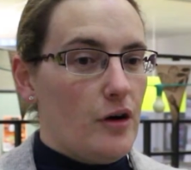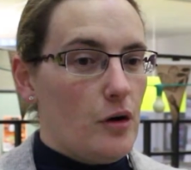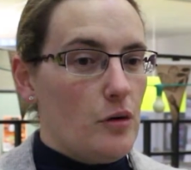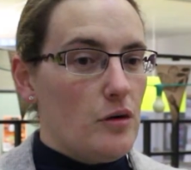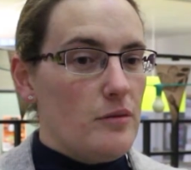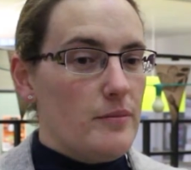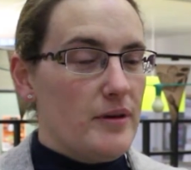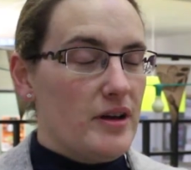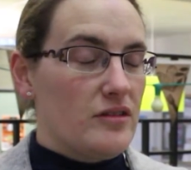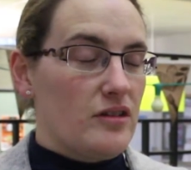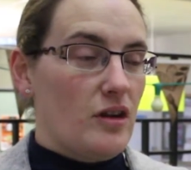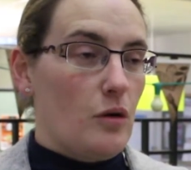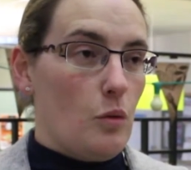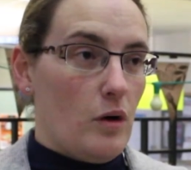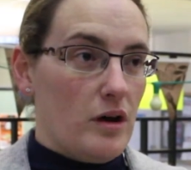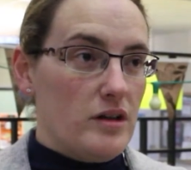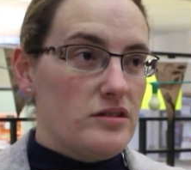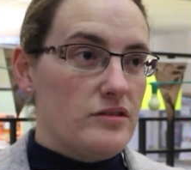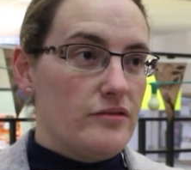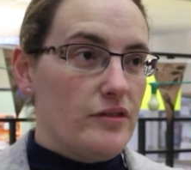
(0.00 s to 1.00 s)
voting because I
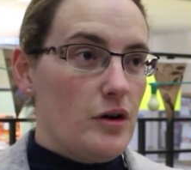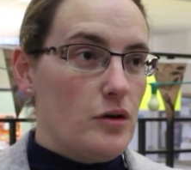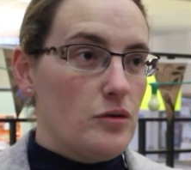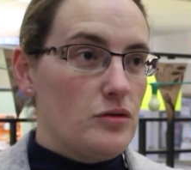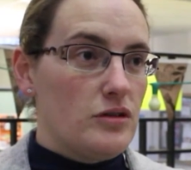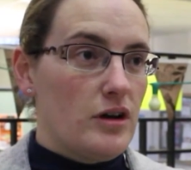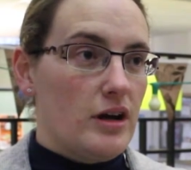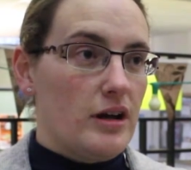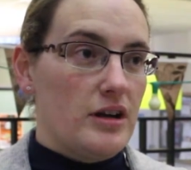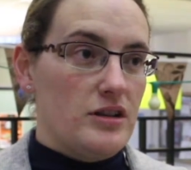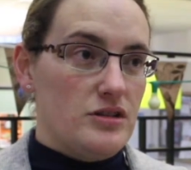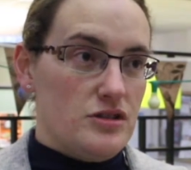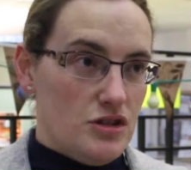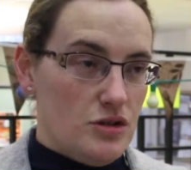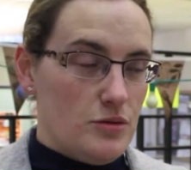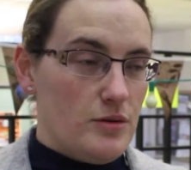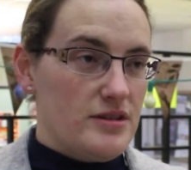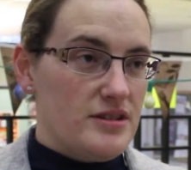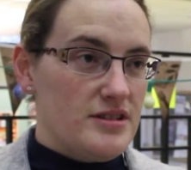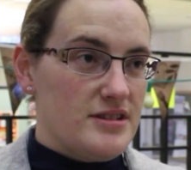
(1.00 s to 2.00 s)
want to vote and I
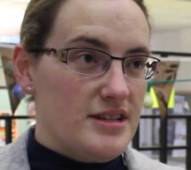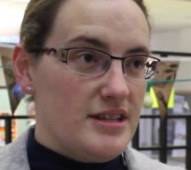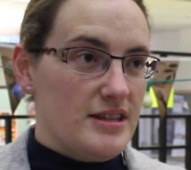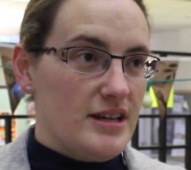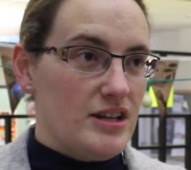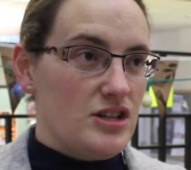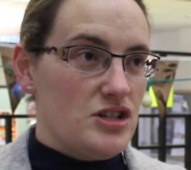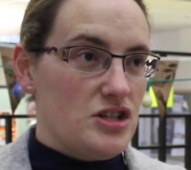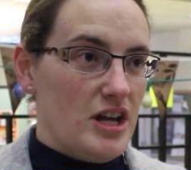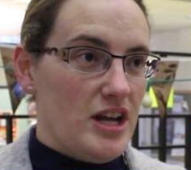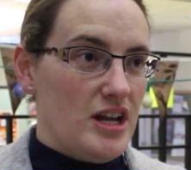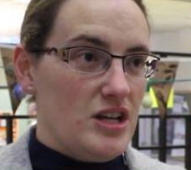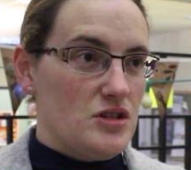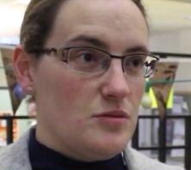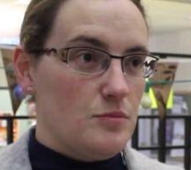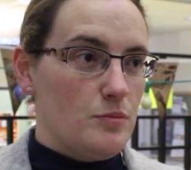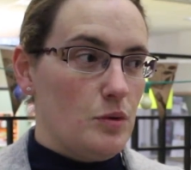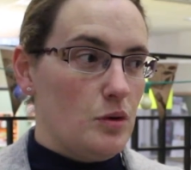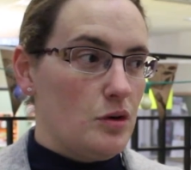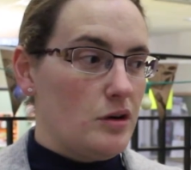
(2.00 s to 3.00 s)
do want to see that change,
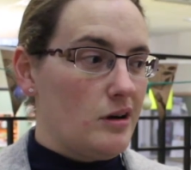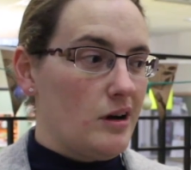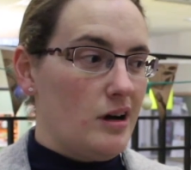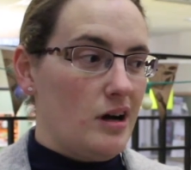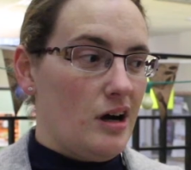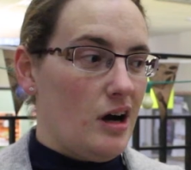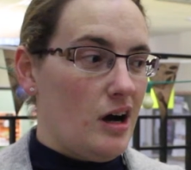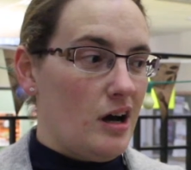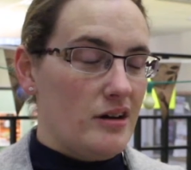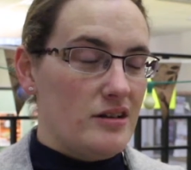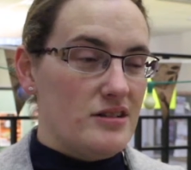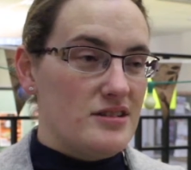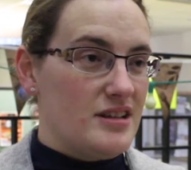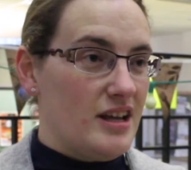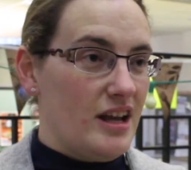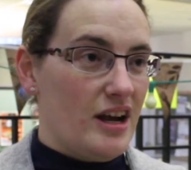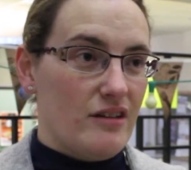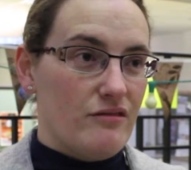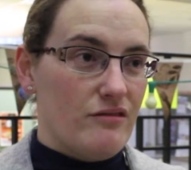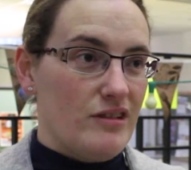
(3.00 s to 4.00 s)
but
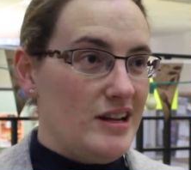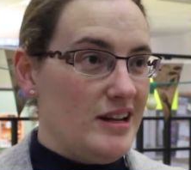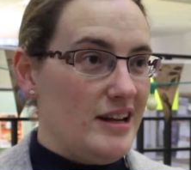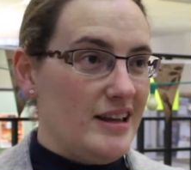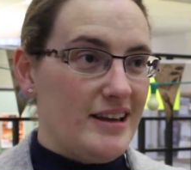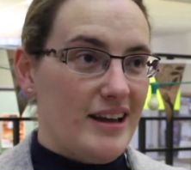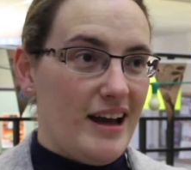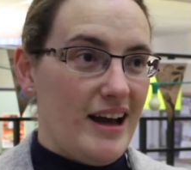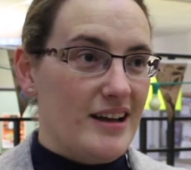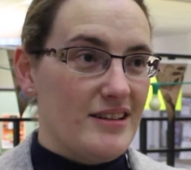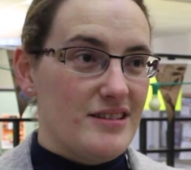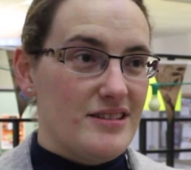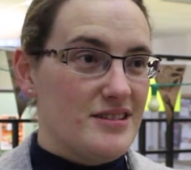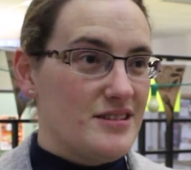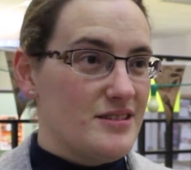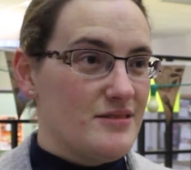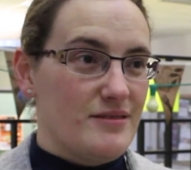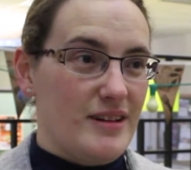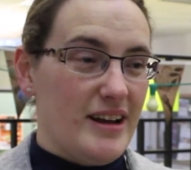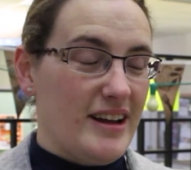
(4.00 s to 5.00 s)
honestly, I can't
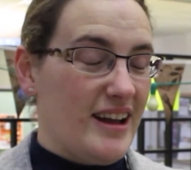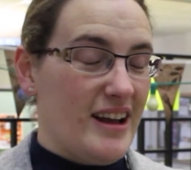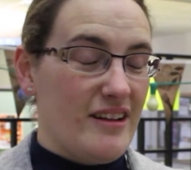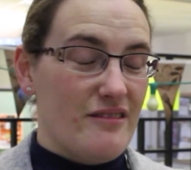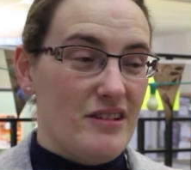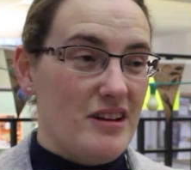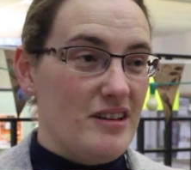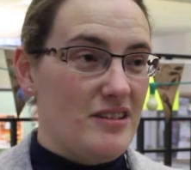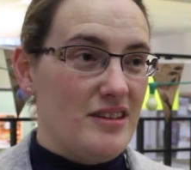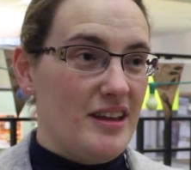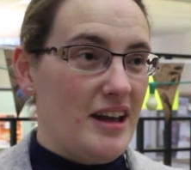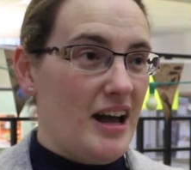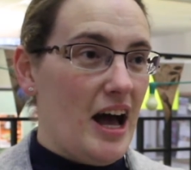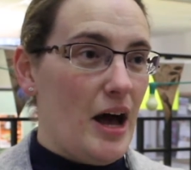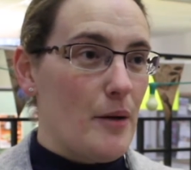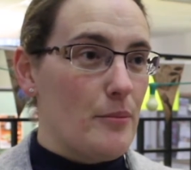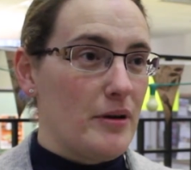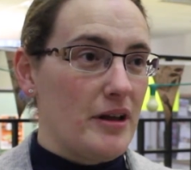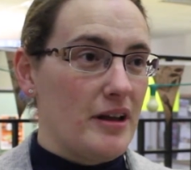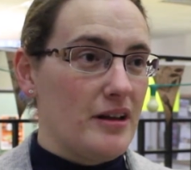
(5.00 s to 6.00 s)
really see it
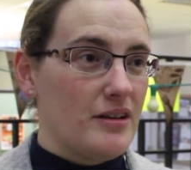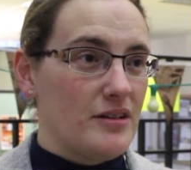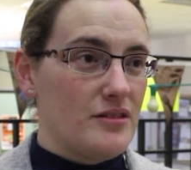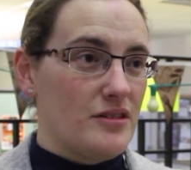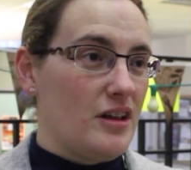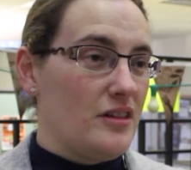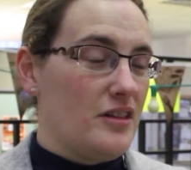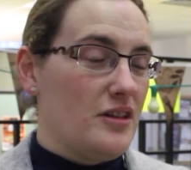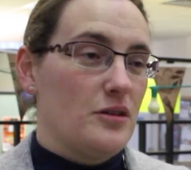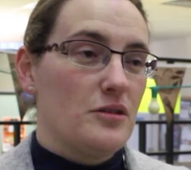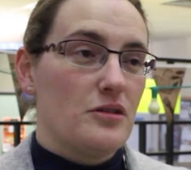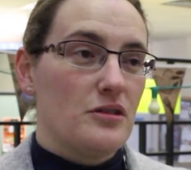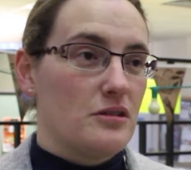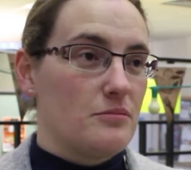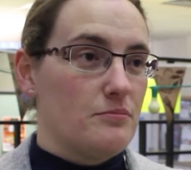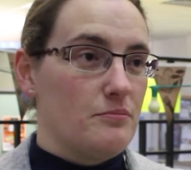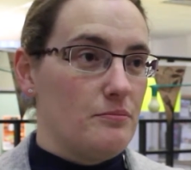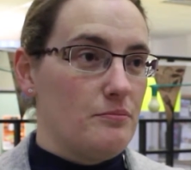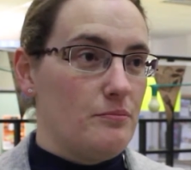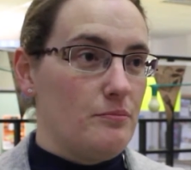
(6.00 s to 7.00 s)
happening, because all the other
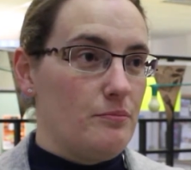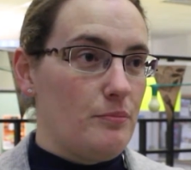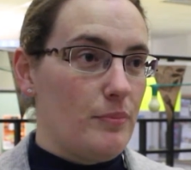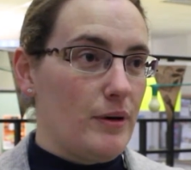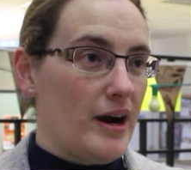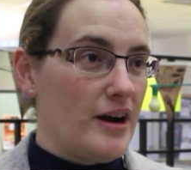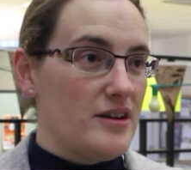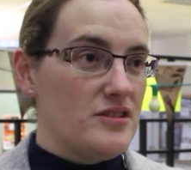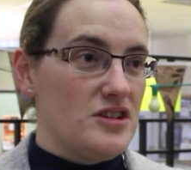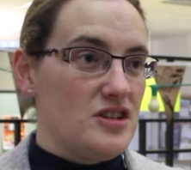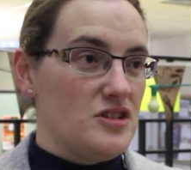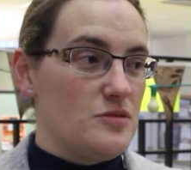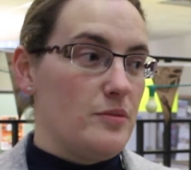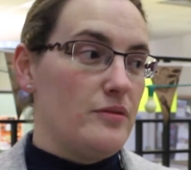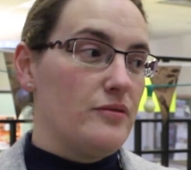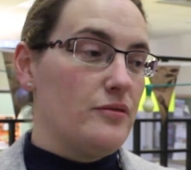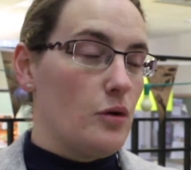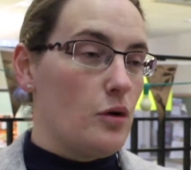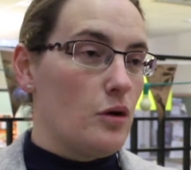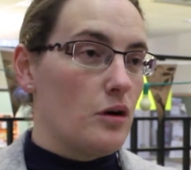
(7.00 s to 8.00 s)
parties
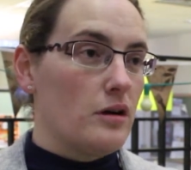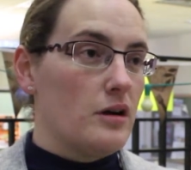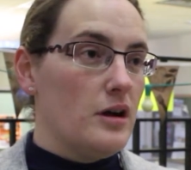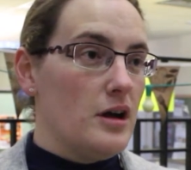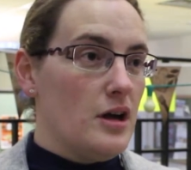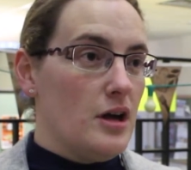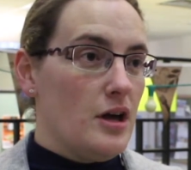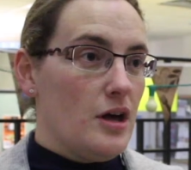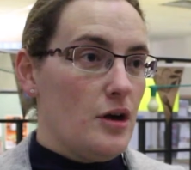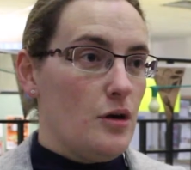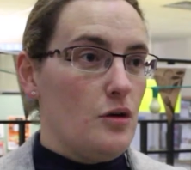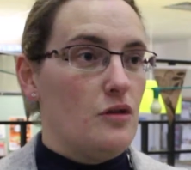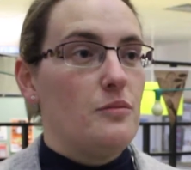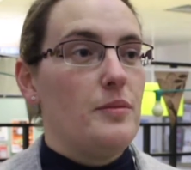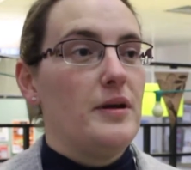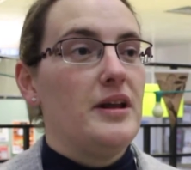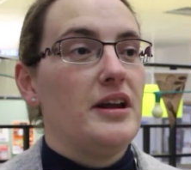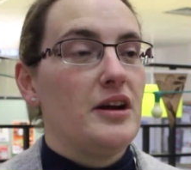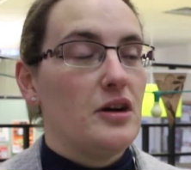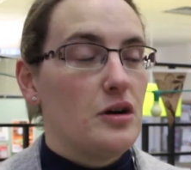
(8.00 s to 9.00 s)
before who have
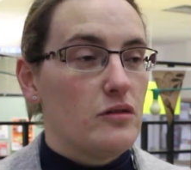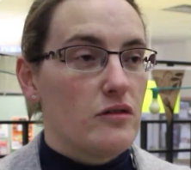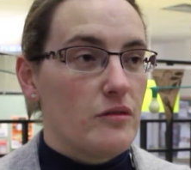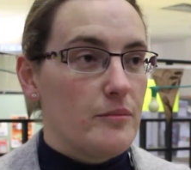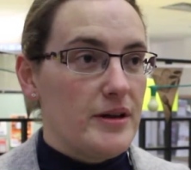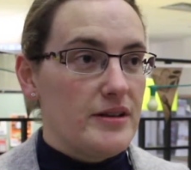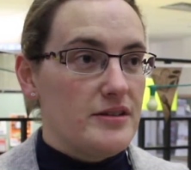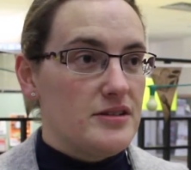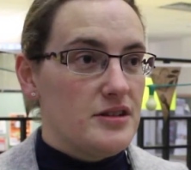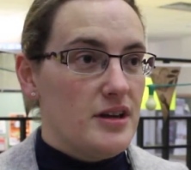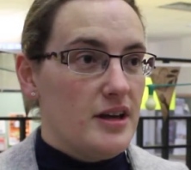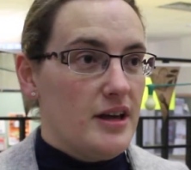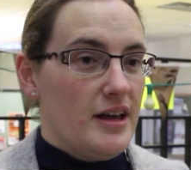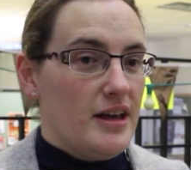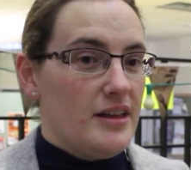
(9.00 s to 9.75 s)
been in government,